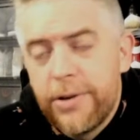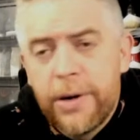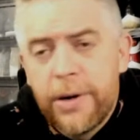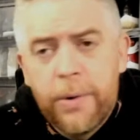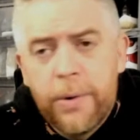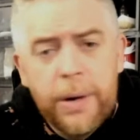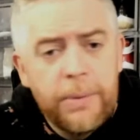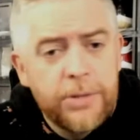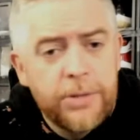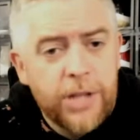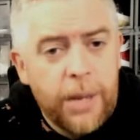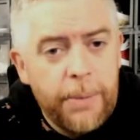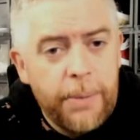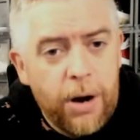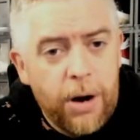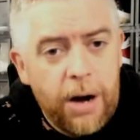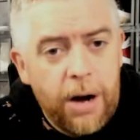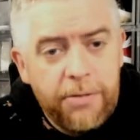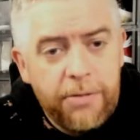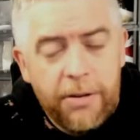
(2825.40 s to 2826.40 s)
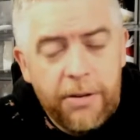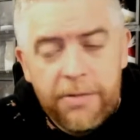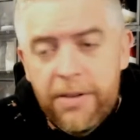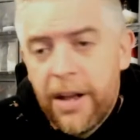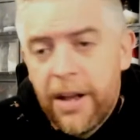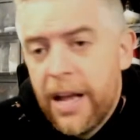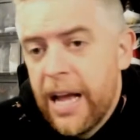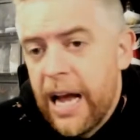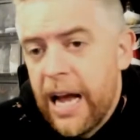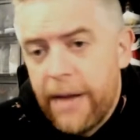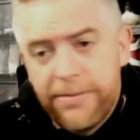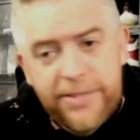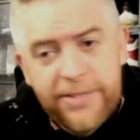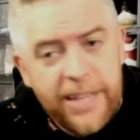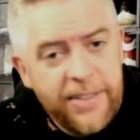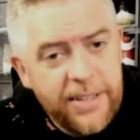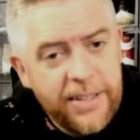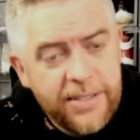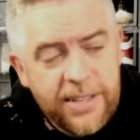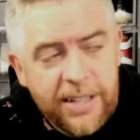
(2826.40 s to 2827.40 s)
what he was coming off of. I've
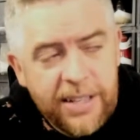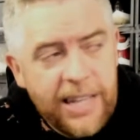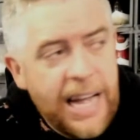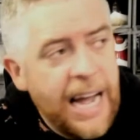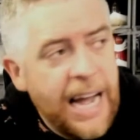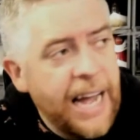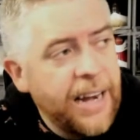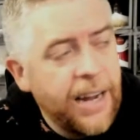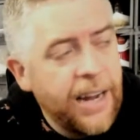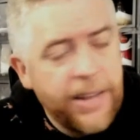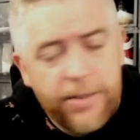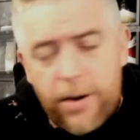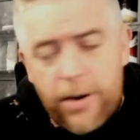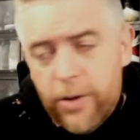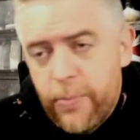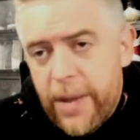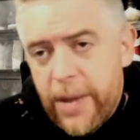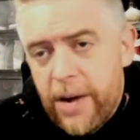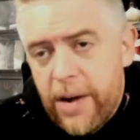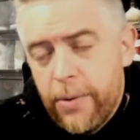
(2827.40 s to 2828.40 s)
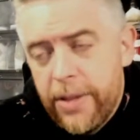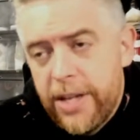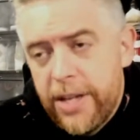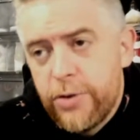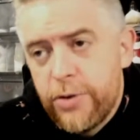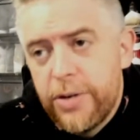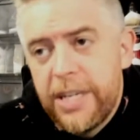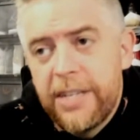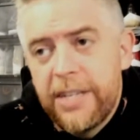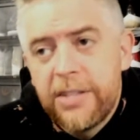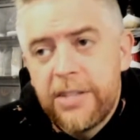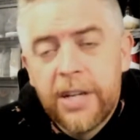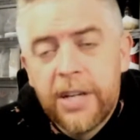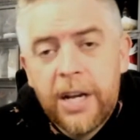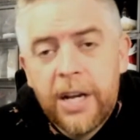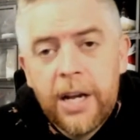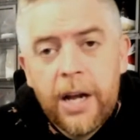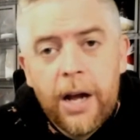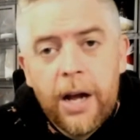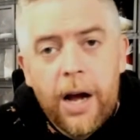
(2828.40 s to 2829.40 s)
said this a lot. I talked about it with injuries.
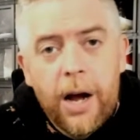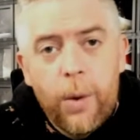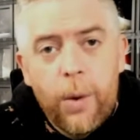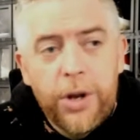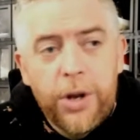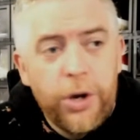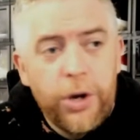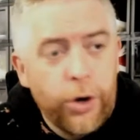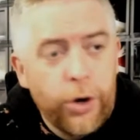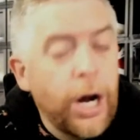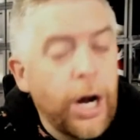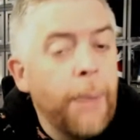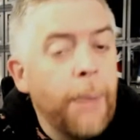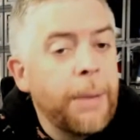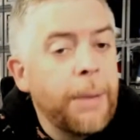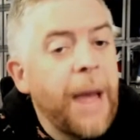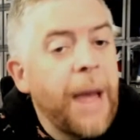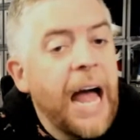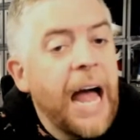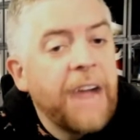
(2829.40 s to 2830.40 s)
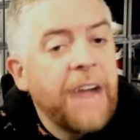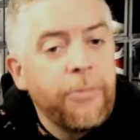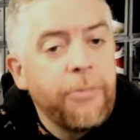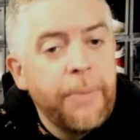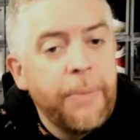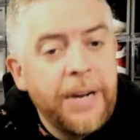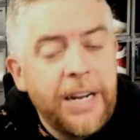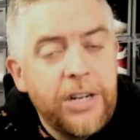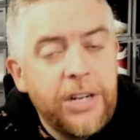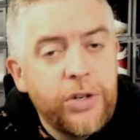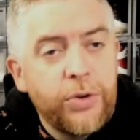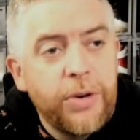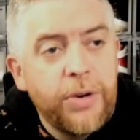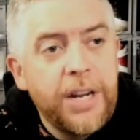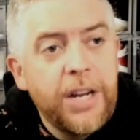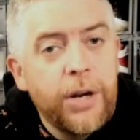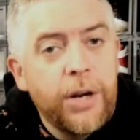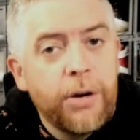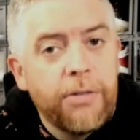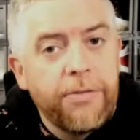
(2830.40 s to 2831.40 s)
When you're coming back from an injury,
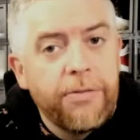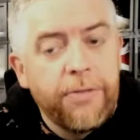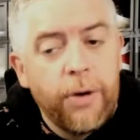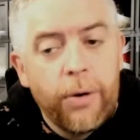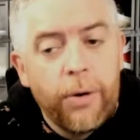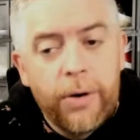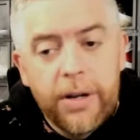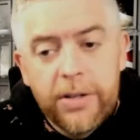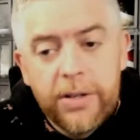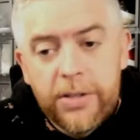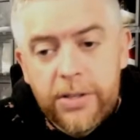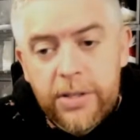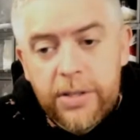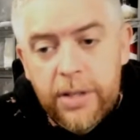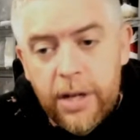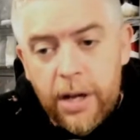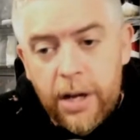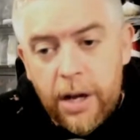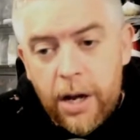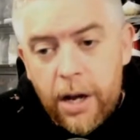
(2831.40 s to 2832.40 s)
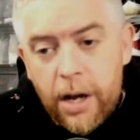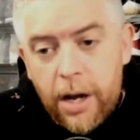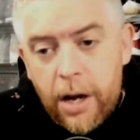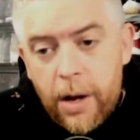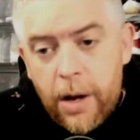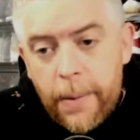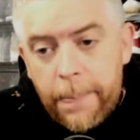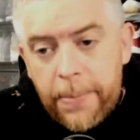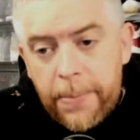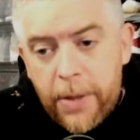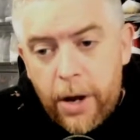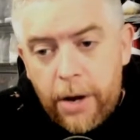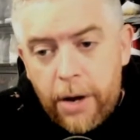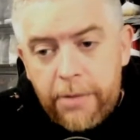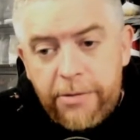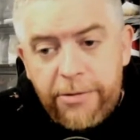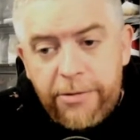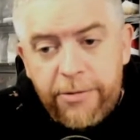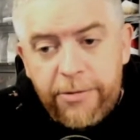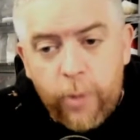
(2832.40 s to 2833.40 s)
your focus,
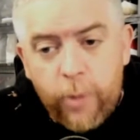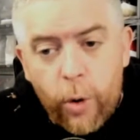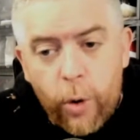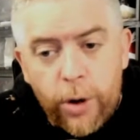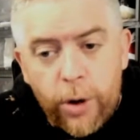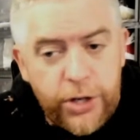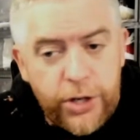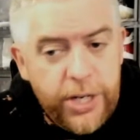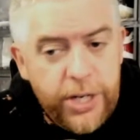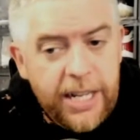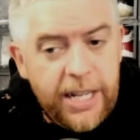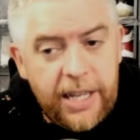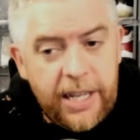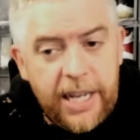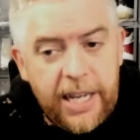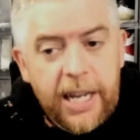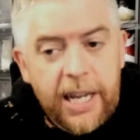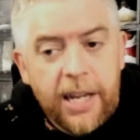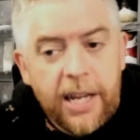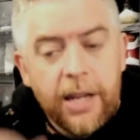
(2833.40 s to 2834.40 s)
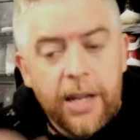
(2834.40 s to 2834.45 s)
unfortunately,